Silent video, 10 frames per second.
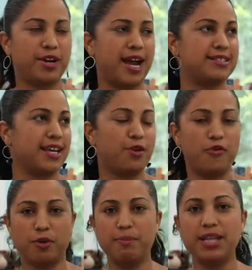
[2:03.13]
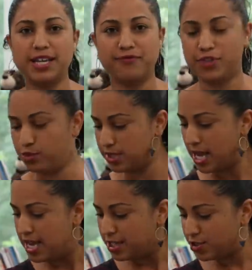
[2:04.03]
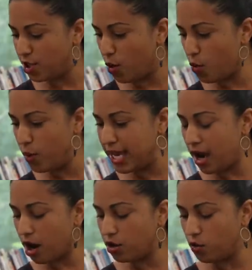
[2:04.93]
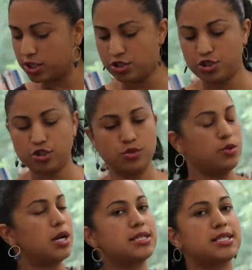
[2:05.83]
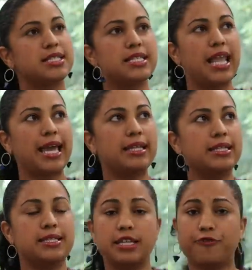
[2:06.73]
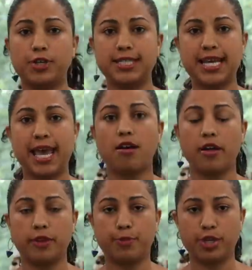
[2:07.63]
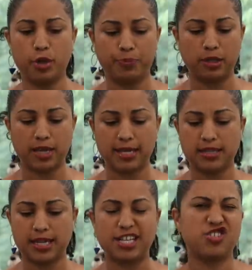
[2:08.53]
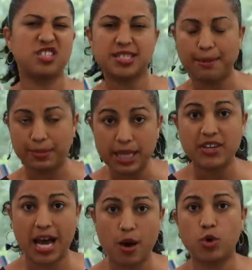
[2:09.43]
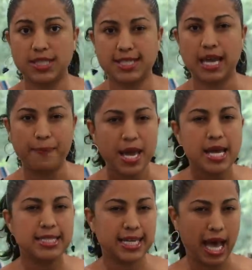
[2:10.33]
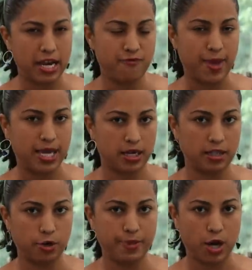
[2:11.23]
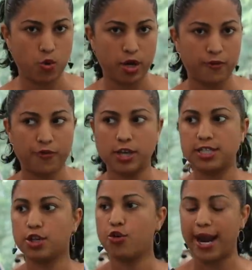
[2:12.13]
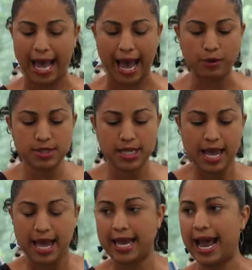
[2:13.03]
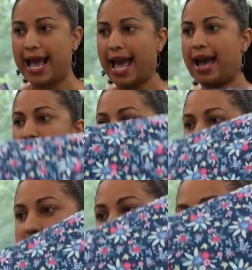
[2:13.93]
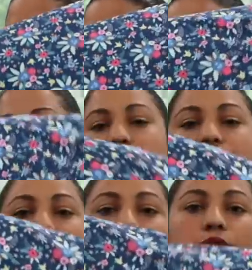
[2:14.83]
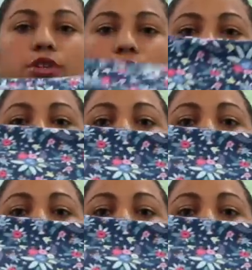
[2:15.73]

It has like over a million views. So we are going to do a slightly different take on the burrito pillowcase today, just because I'm leaving out one step to kind of make it a little bit quicker for us to crank out. And I have a sample here to show you.